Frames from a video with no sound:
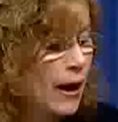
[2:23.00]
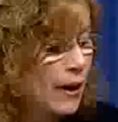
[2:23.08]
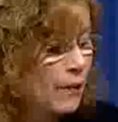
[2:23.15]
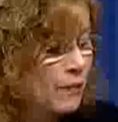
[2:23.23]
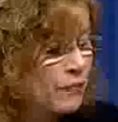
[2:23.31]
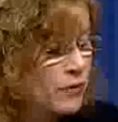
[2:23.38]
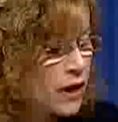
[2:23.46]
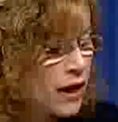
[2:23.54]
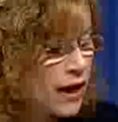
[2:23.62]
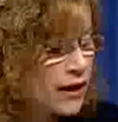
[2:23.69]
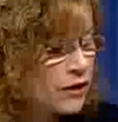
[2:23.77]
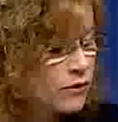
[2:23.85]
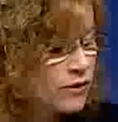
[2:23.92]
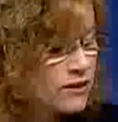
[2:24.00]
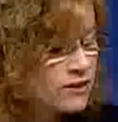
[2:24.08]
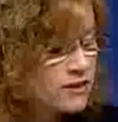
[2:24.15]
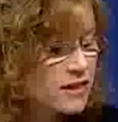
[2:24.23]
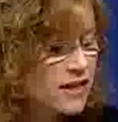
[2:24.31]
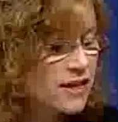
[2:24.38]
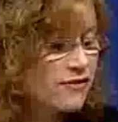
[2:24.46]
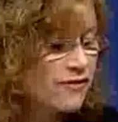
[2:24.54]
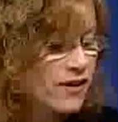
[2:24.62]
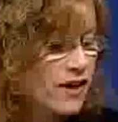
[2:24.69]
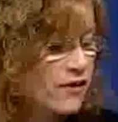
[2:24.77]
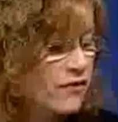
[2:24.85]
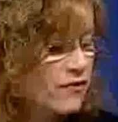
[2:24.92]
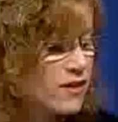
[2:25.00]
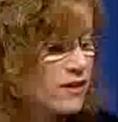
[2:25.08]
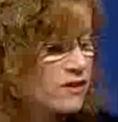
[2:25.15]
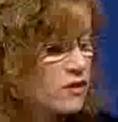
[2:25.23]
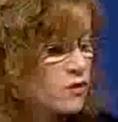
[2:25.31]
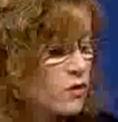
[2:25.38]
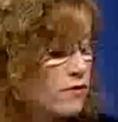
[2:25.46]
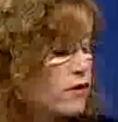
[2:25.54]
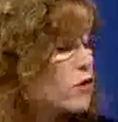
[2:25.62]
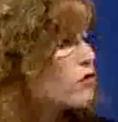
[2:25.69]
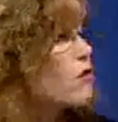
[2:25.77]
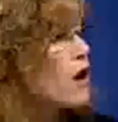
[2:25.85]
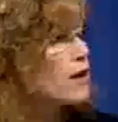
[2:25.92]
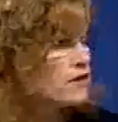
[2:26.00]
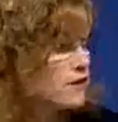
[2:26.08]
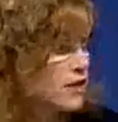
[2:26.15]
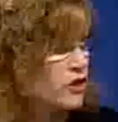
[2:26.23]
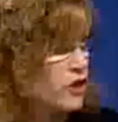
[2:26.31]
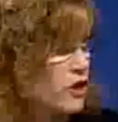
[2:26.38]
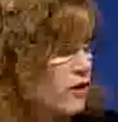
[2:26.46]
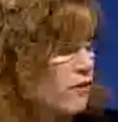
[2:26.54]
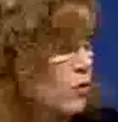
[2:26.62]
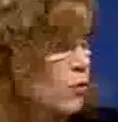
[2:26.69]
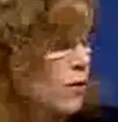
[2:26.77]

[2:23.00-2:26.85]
And you can see if this is sort of a cross-section of a